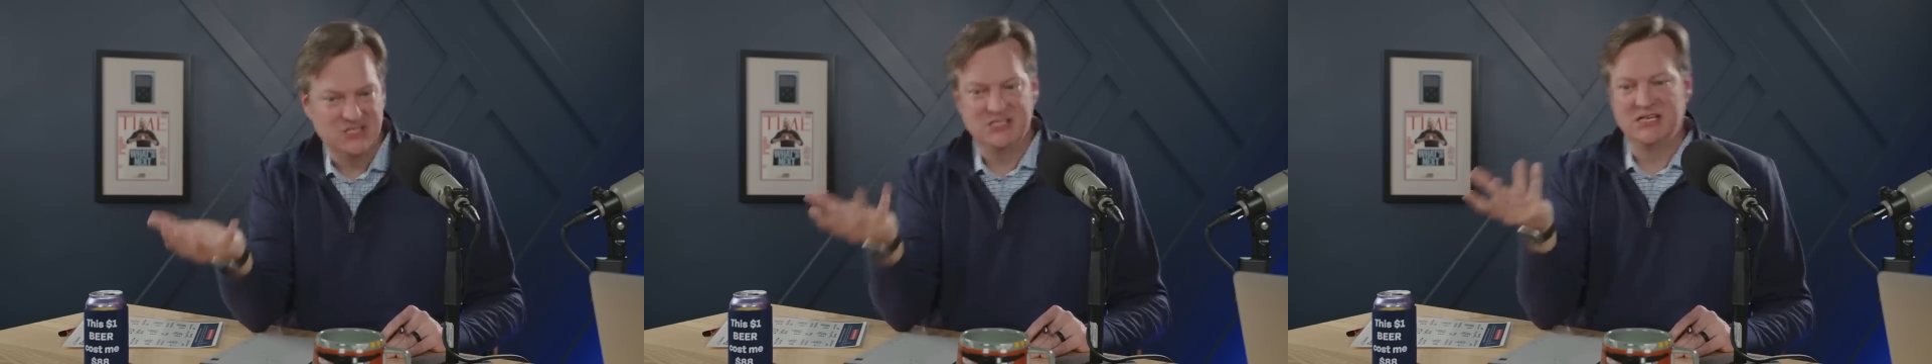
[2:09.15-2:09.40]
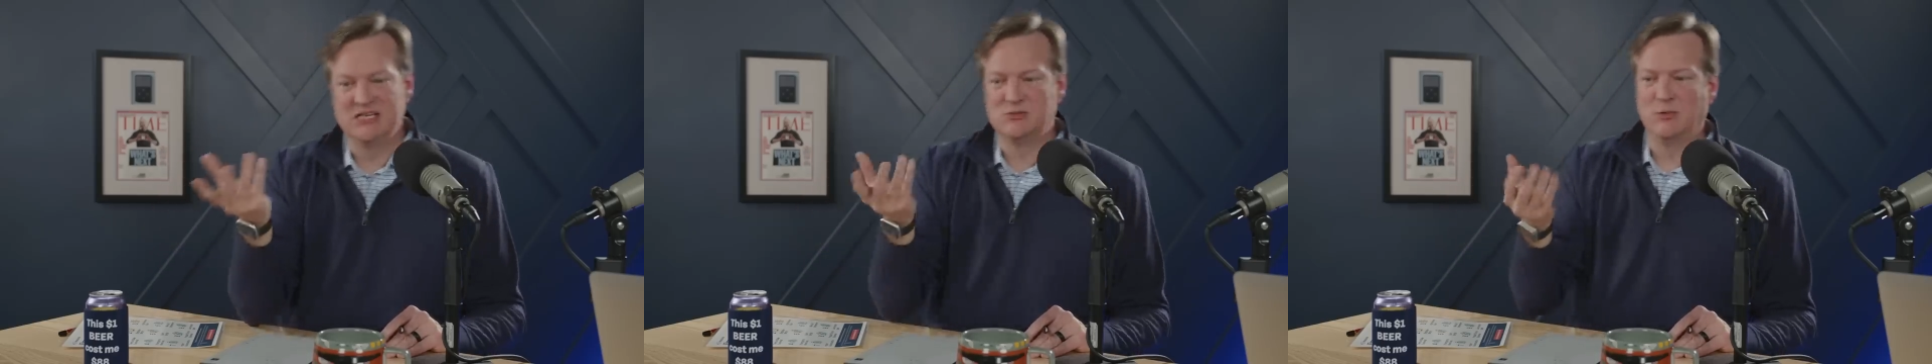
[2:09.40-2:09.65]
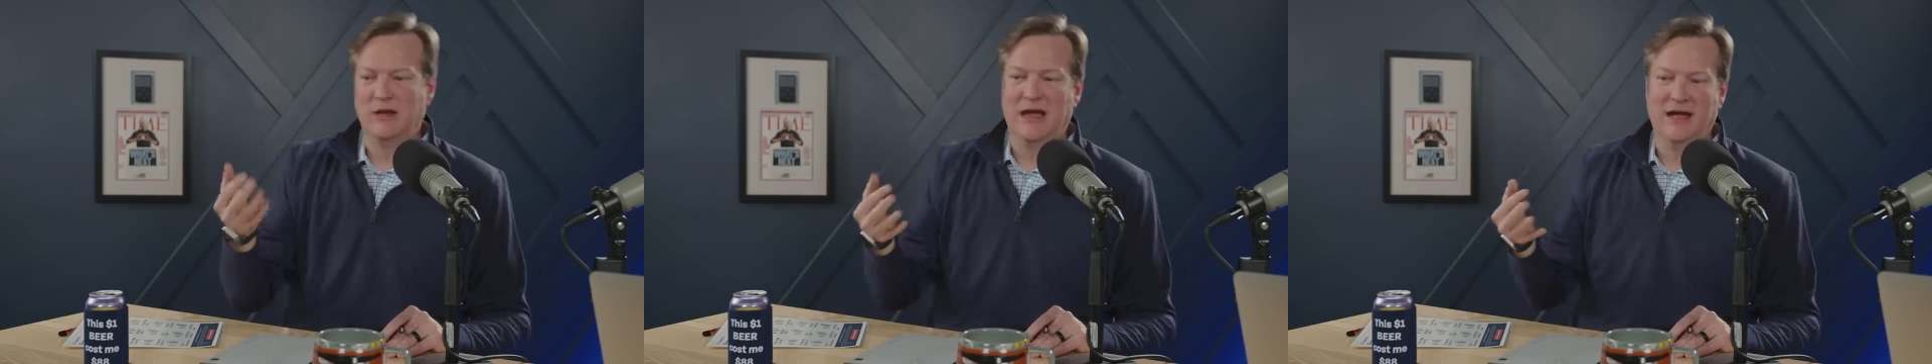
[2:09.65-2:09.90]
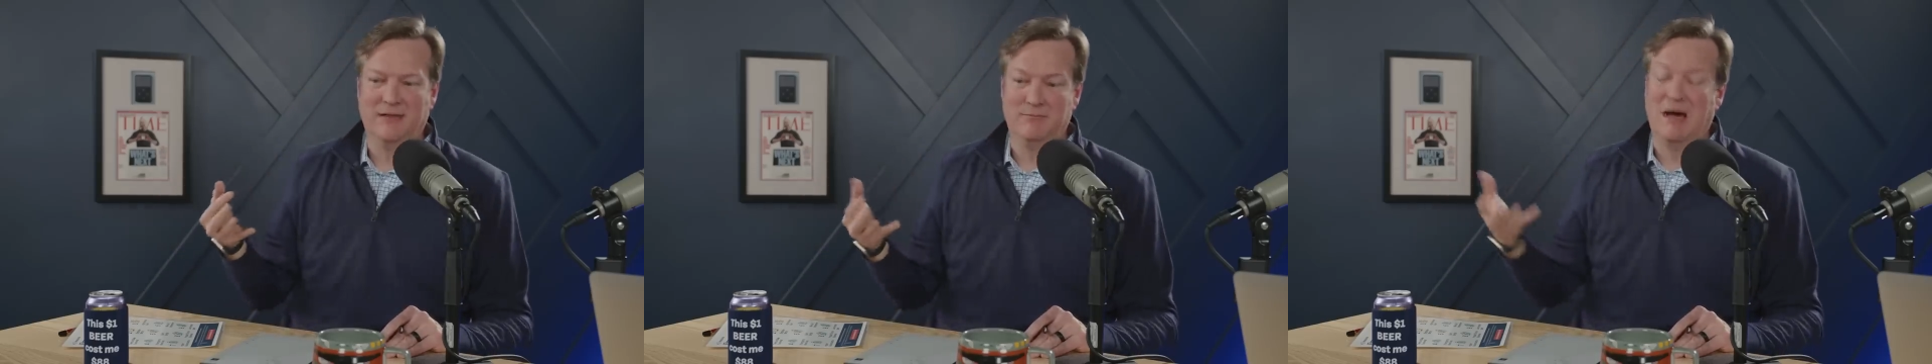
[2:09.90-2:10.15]
Is this when
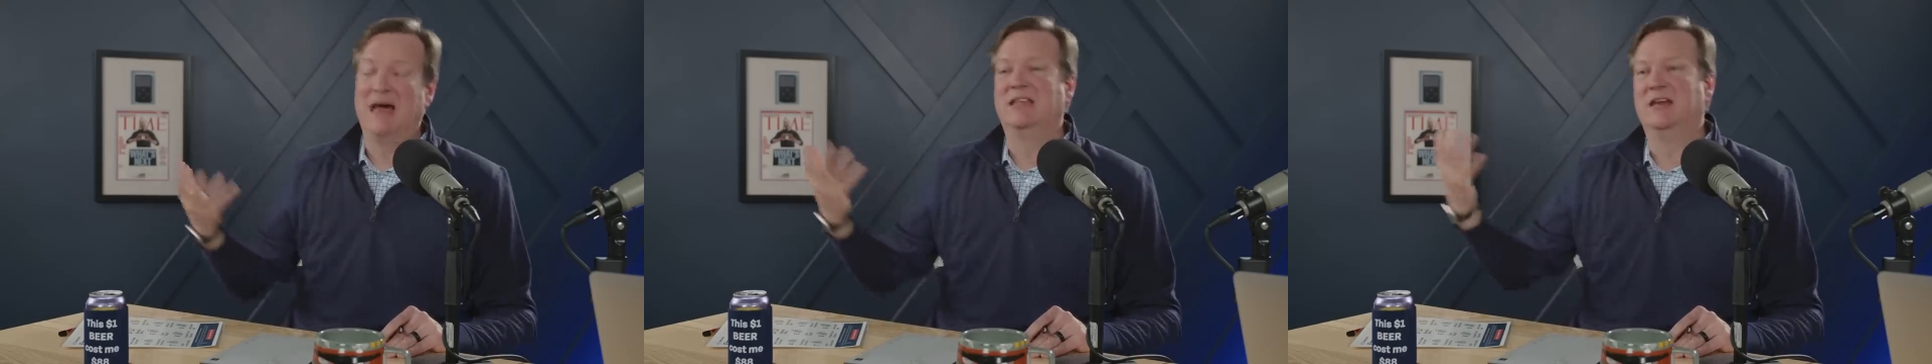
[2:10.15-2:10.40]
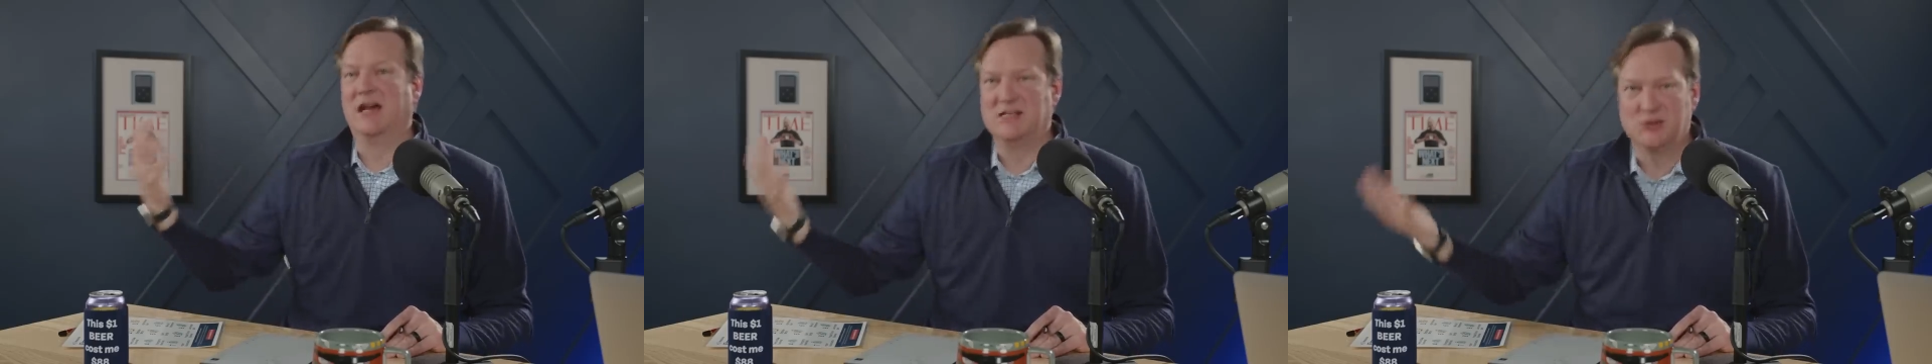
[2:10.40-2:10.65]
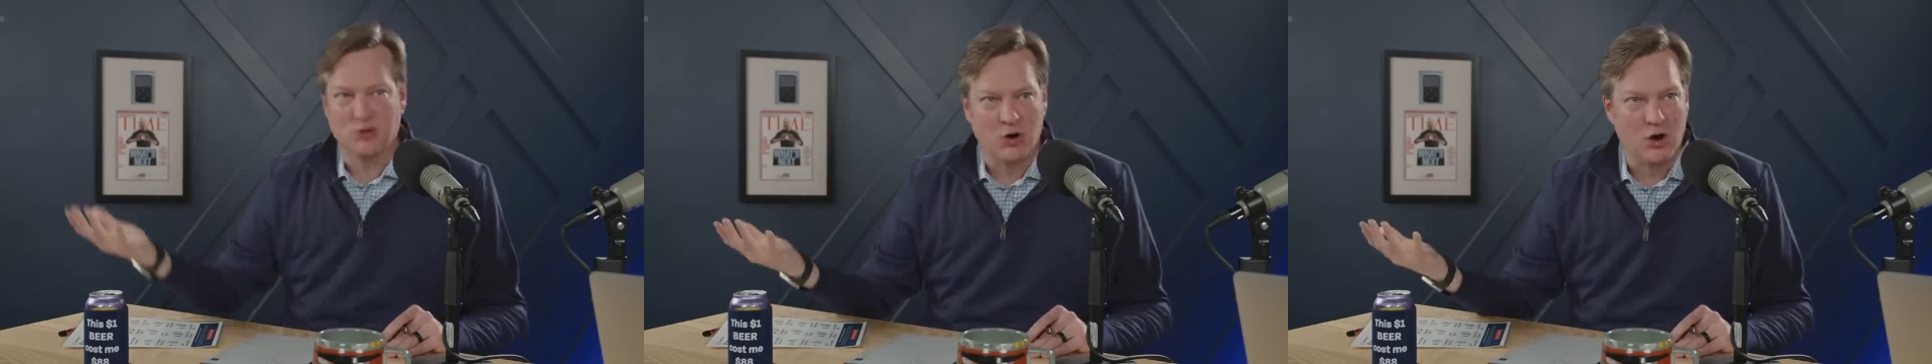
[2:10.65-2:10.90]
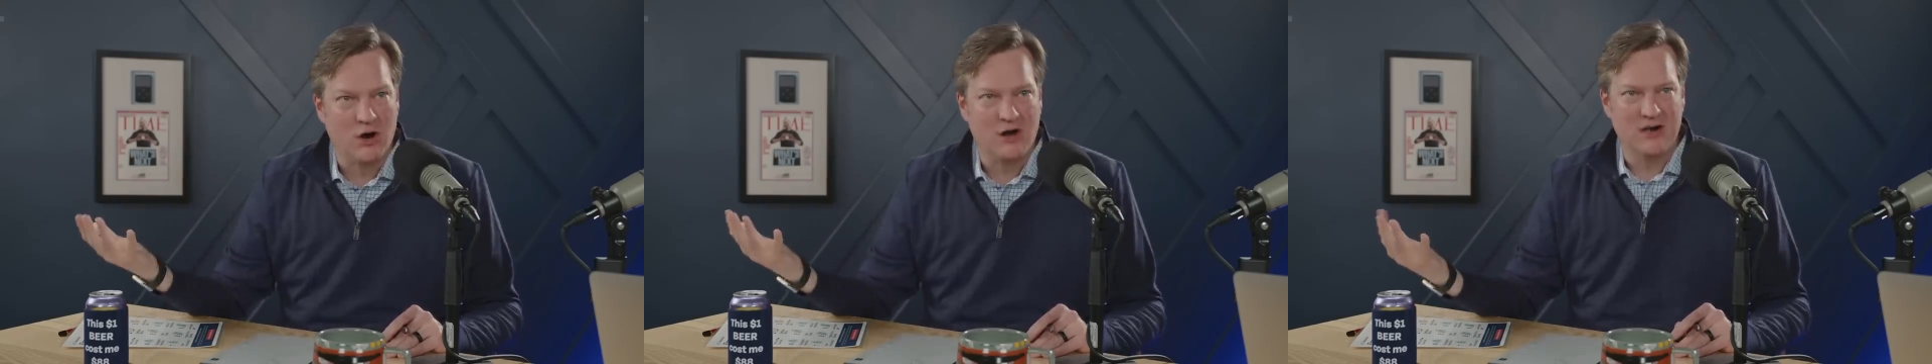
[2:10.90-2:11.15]
I buy the nicer
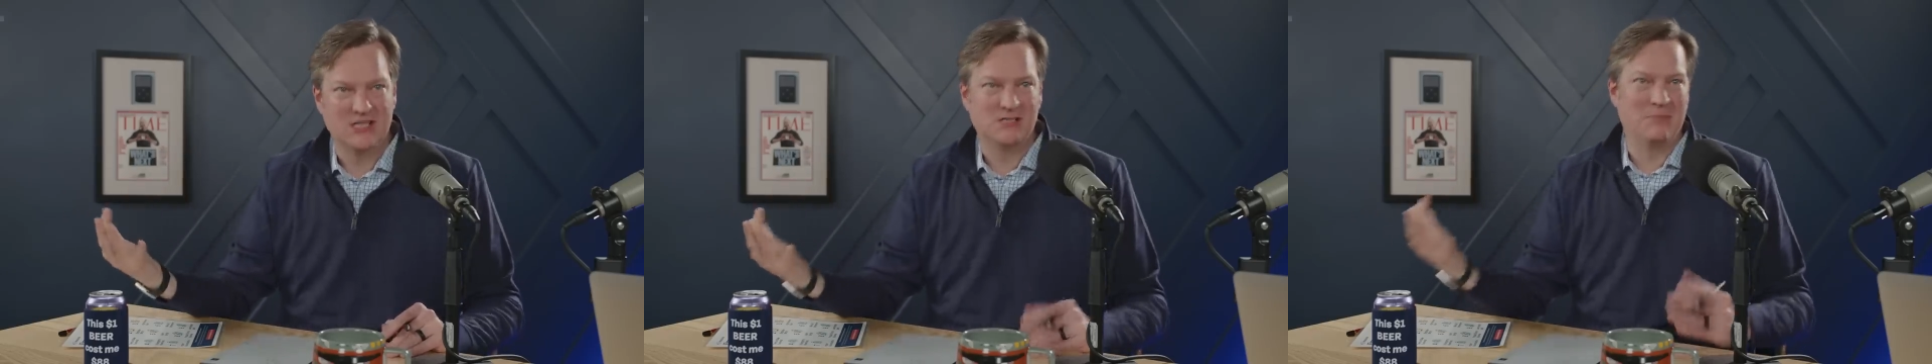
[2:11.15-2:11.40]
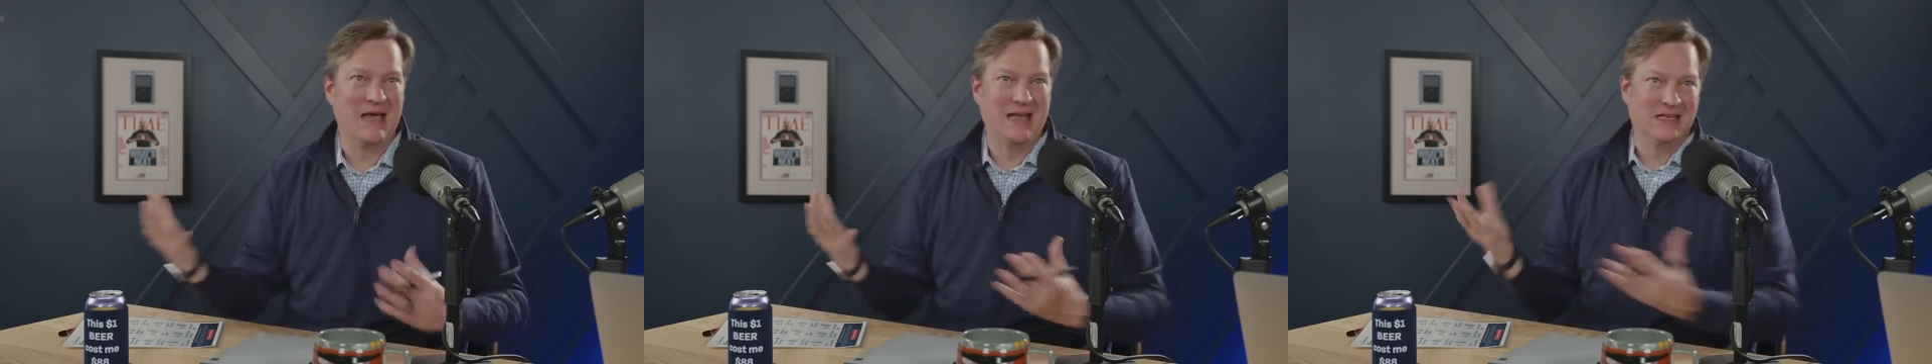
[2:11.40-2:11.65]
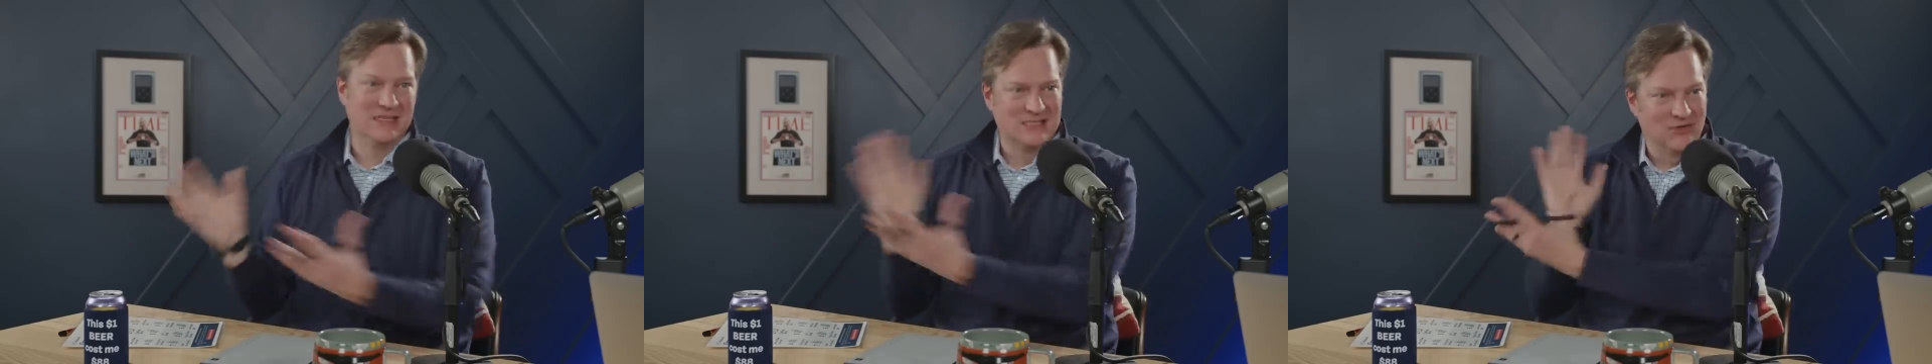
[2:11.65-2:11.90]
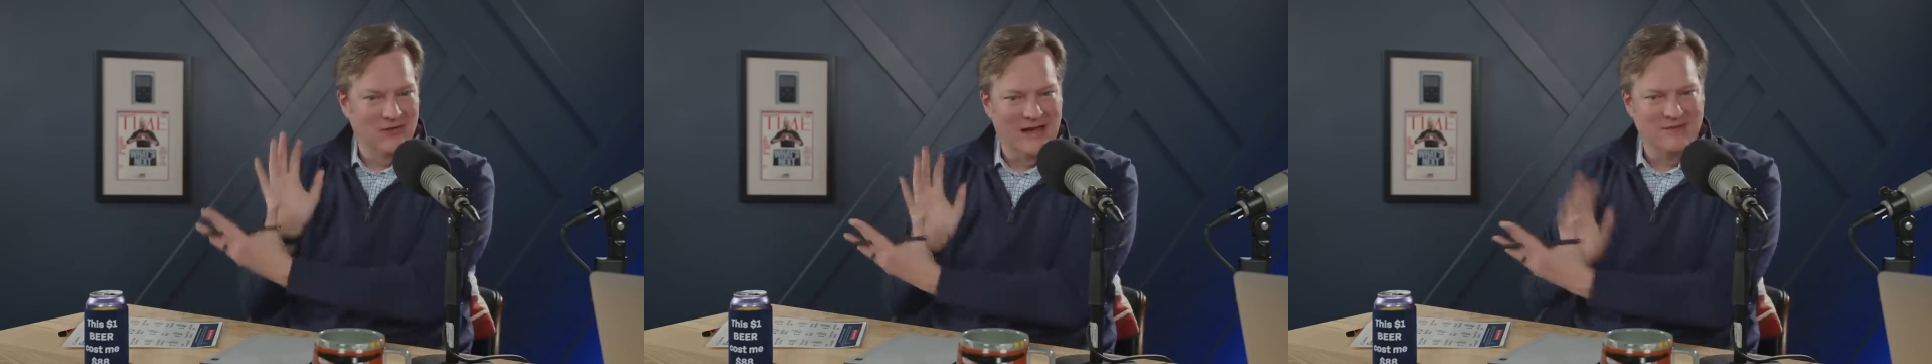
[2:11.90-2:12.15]
car and expand this
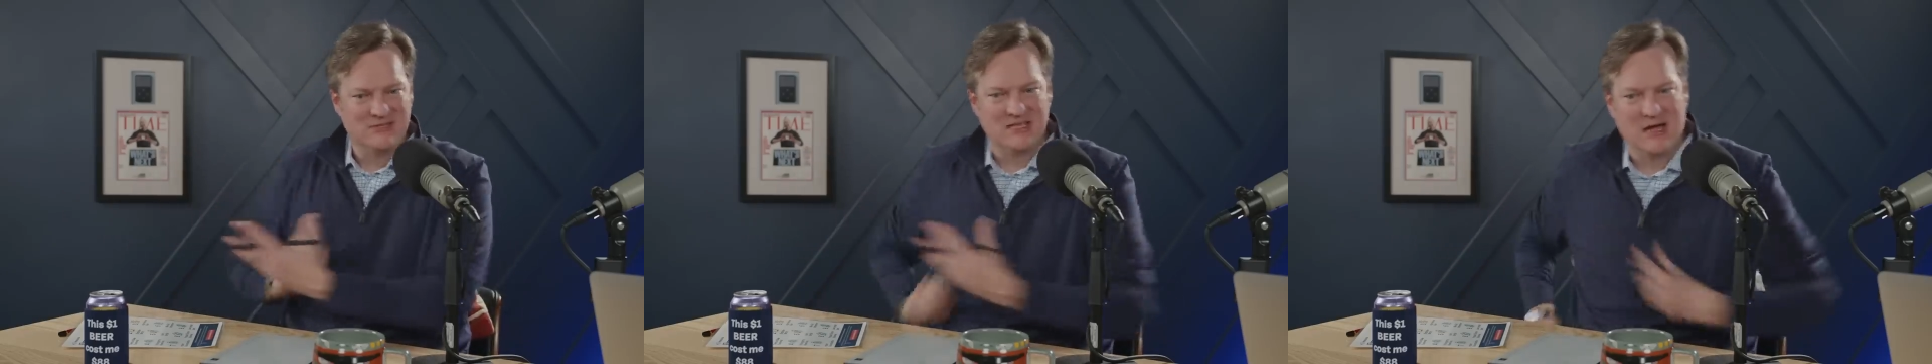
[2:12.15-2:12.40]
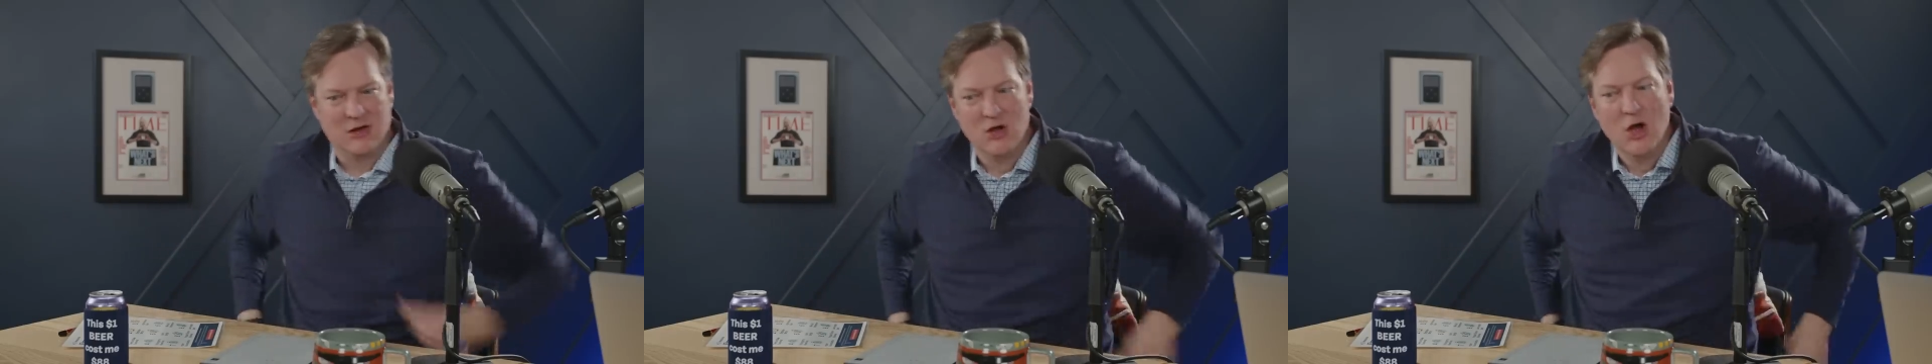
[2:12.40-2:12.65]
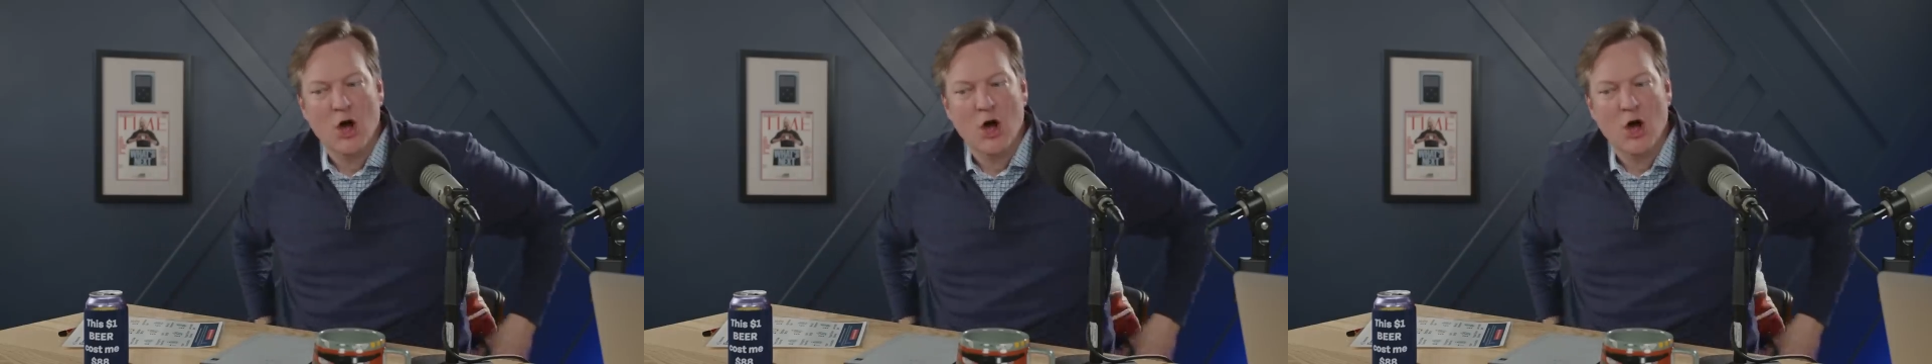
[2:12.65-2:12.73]
to lifestyle?"